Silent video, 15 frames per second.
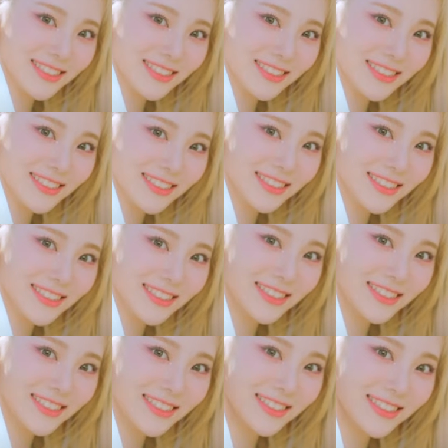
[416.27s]

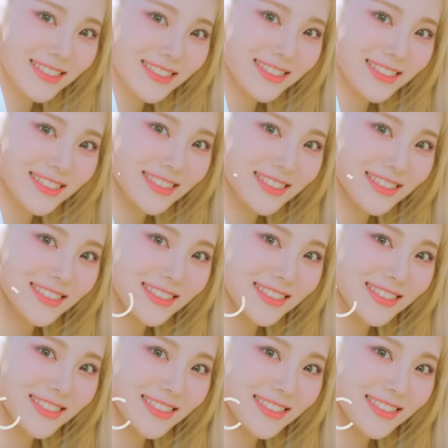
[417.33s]
This person isn't speaking.